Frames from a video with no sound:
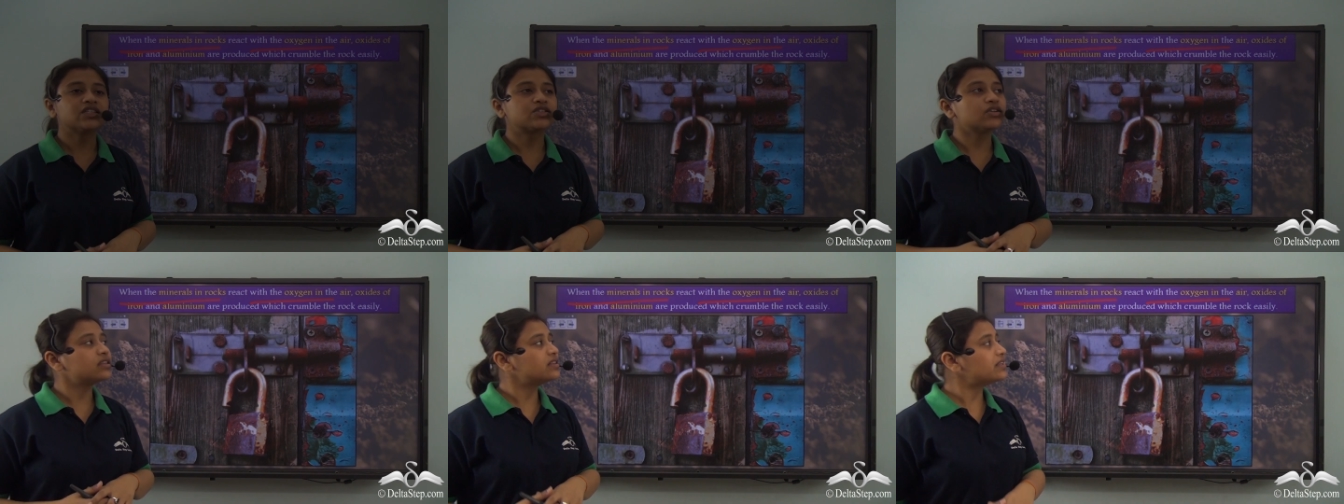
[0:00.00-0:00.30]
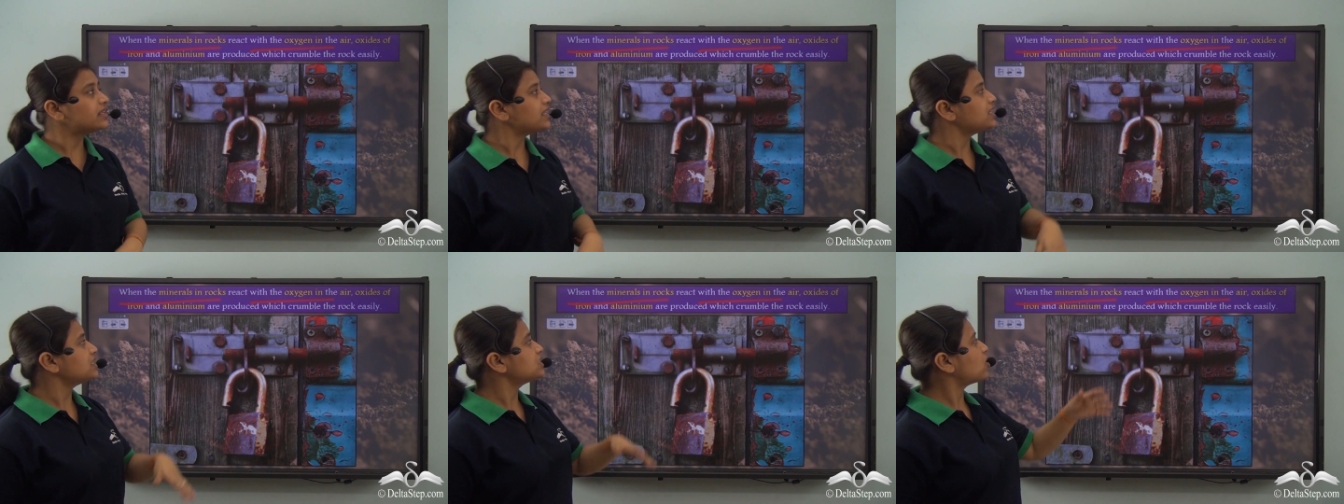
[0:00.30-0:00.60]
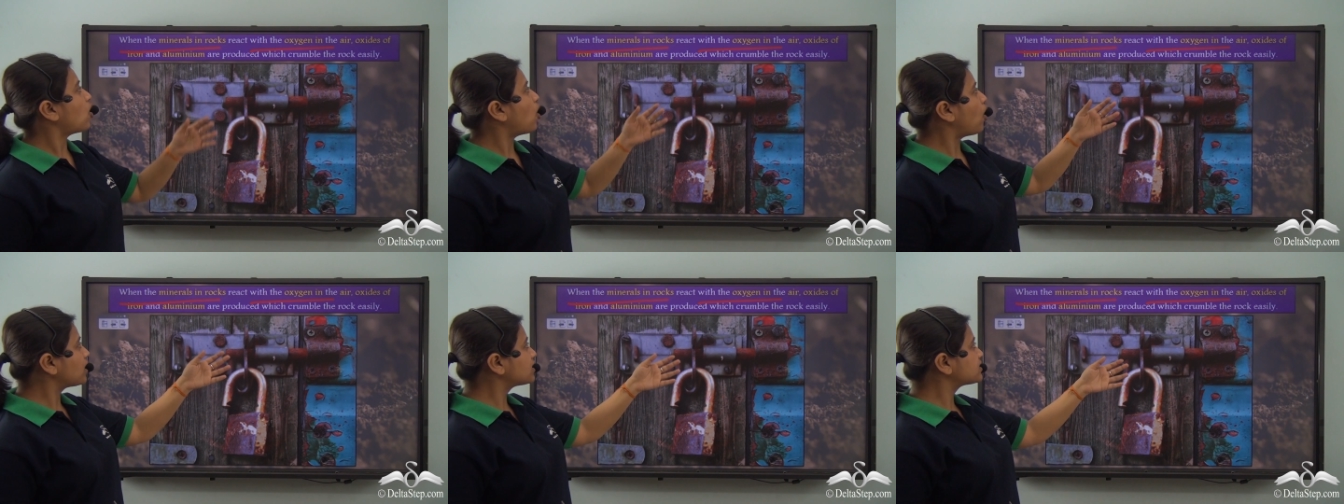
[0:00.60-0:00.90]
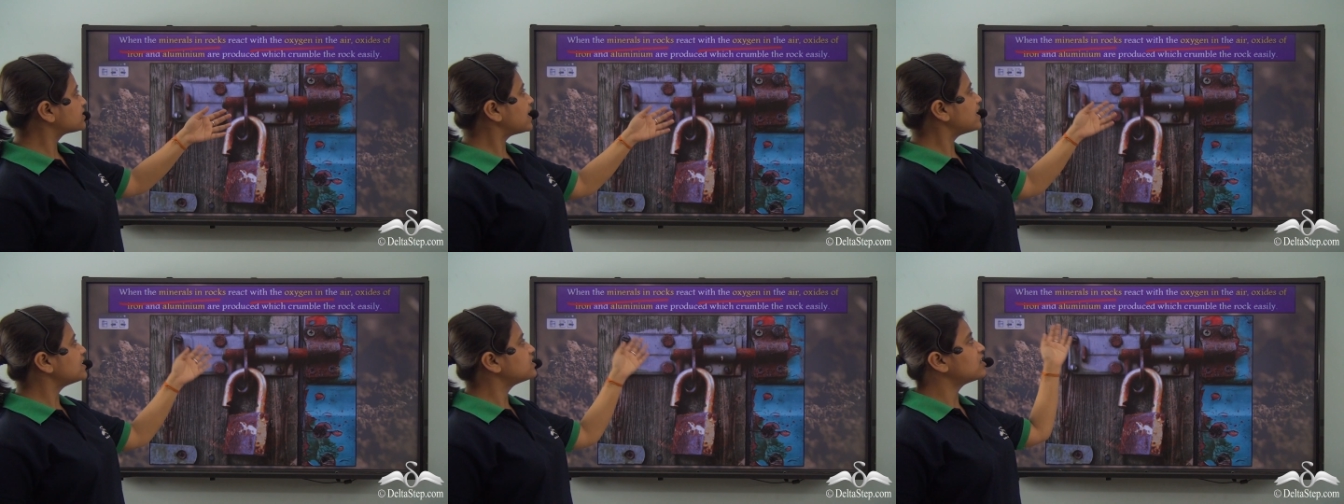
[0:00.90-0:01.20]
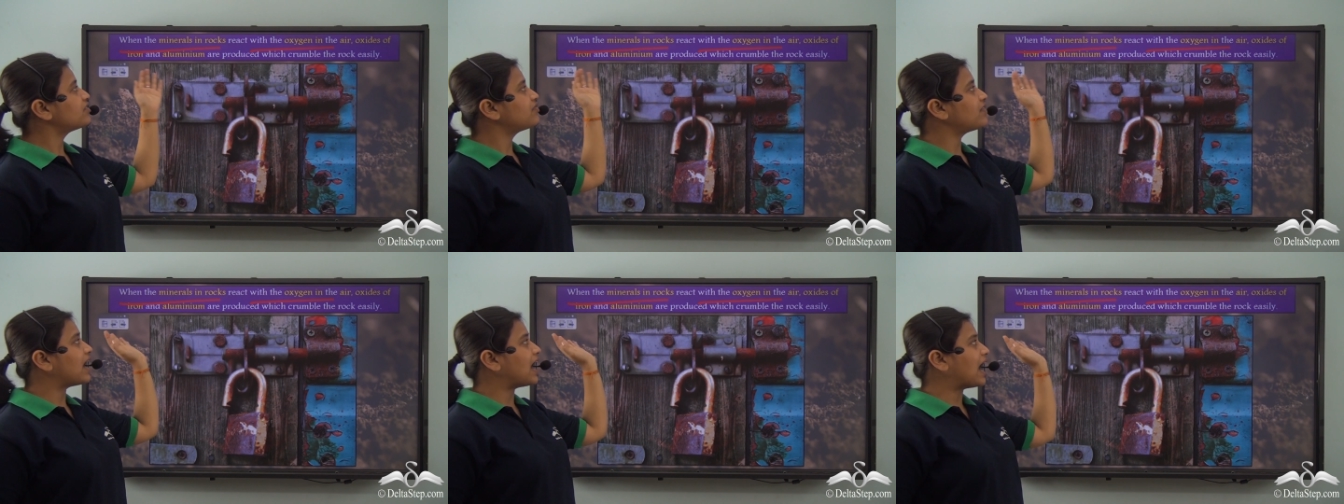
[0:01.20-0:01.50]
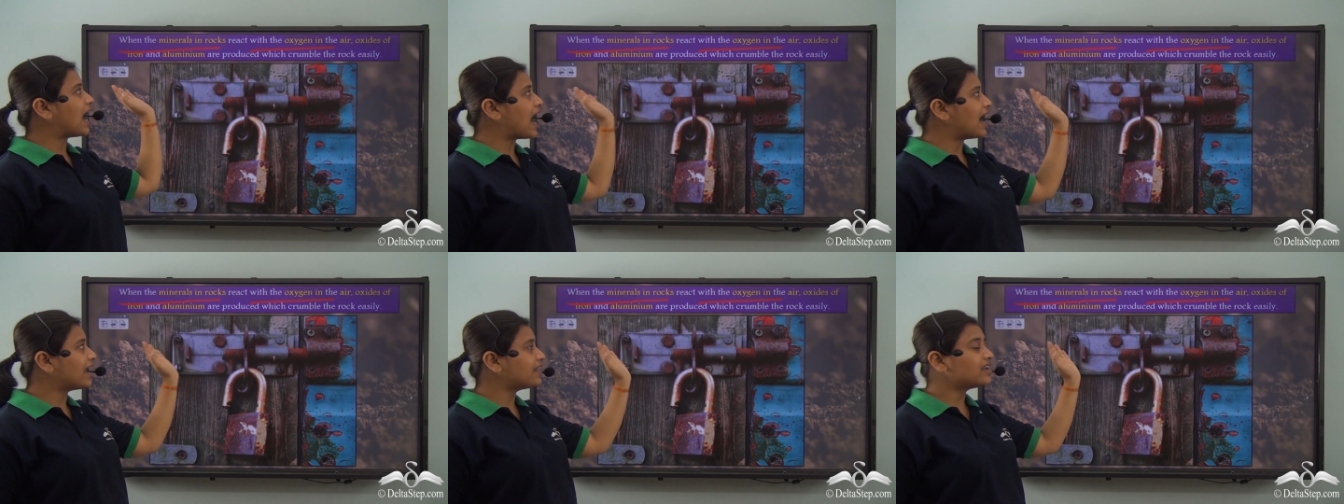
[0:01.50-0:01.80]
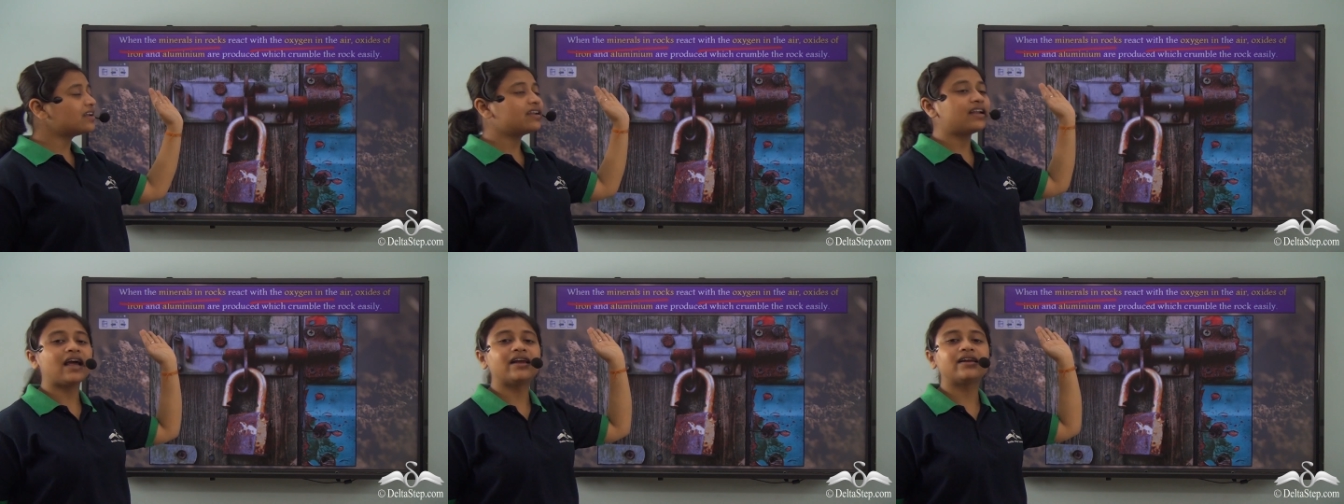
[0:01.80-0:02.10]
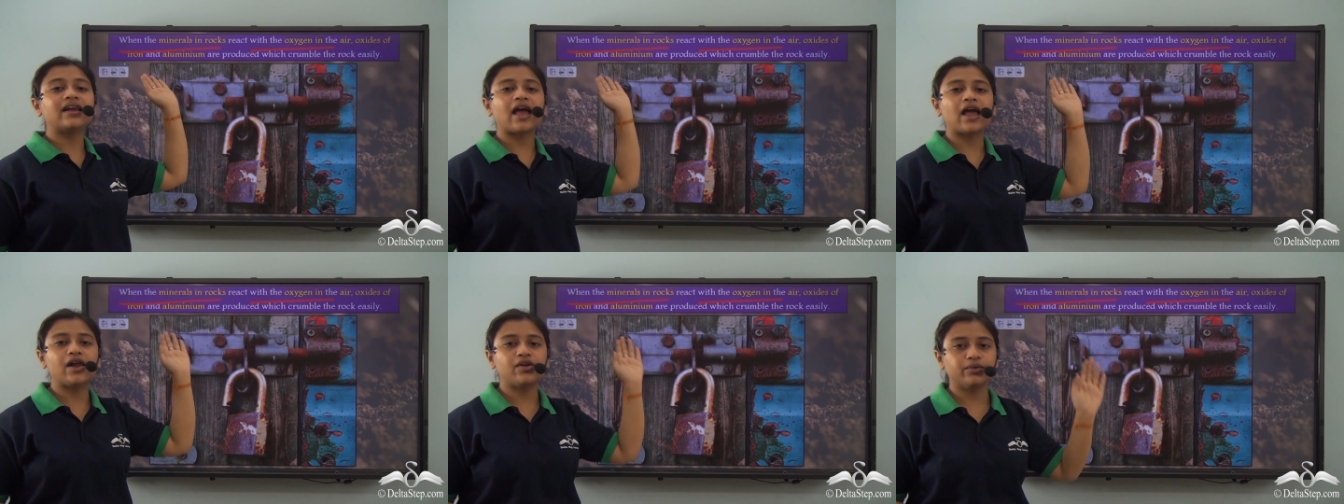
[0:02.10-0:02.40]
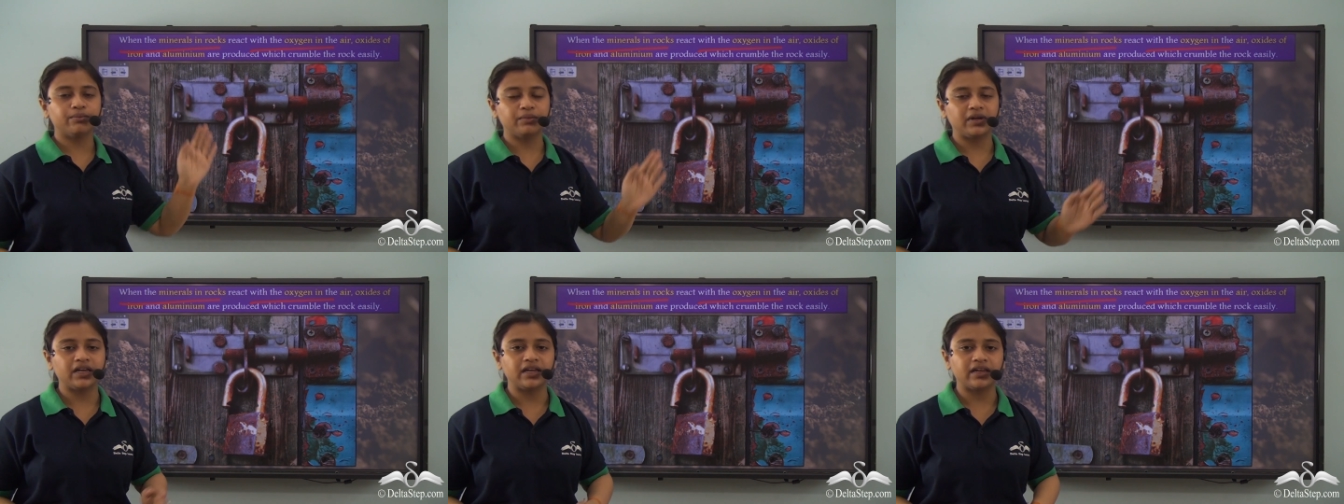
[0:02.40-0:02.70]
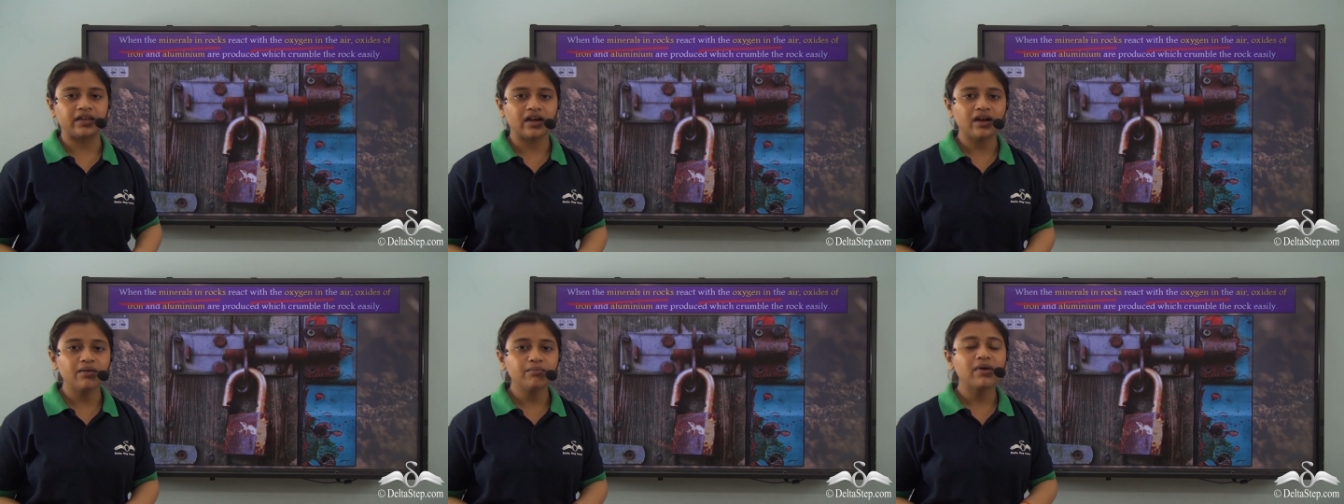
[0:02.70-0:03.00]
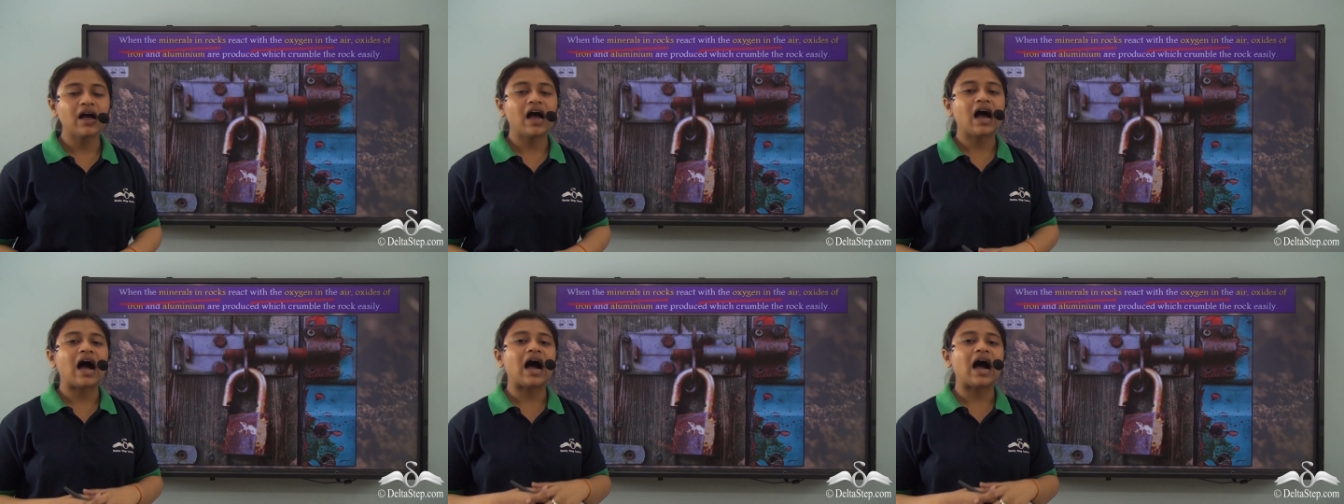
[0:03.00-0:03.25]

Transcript: So these oxides of iron and aluminium